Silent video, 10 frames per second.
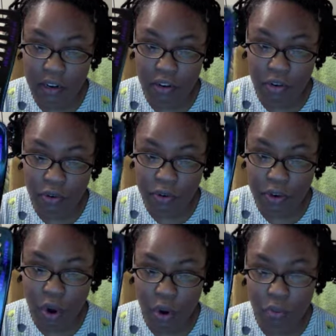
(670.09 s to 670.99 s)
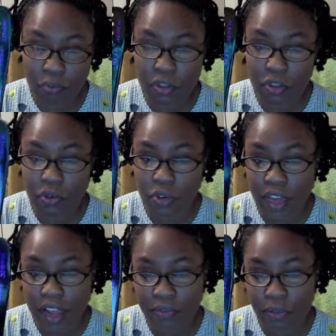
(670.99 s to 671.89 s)
good comb to
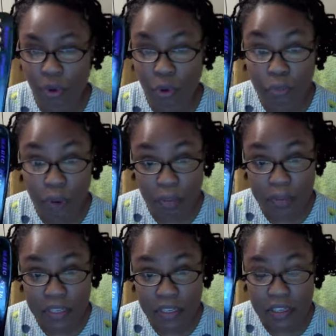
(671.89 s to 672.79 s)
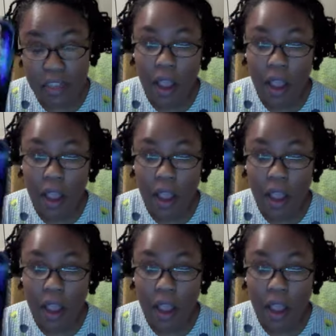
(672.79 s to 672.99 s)
utilize for those purposes.